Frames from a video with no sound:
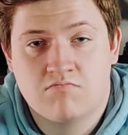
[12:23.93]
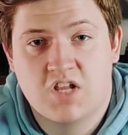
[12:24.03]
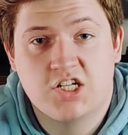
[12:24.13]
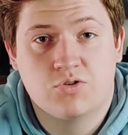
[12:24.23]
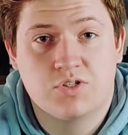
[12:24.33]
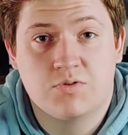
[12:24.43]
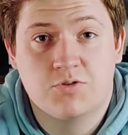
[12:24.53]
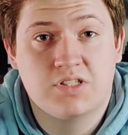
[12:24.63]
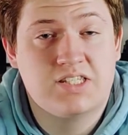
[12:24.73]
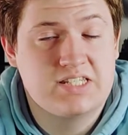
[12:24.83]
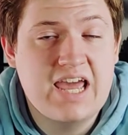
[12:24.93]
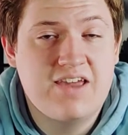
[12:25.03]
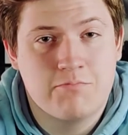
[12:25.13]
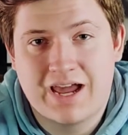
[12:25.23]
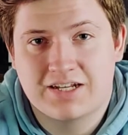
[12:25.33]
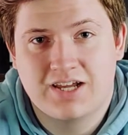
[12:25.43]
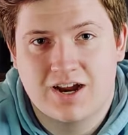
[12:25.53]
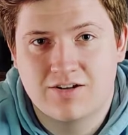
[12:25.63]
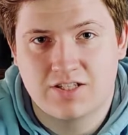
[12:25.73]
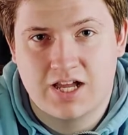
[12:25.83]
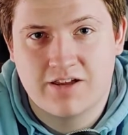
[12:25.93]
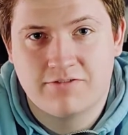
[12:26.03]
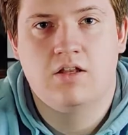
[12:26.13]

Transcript: a choice which would save McIntyre's life.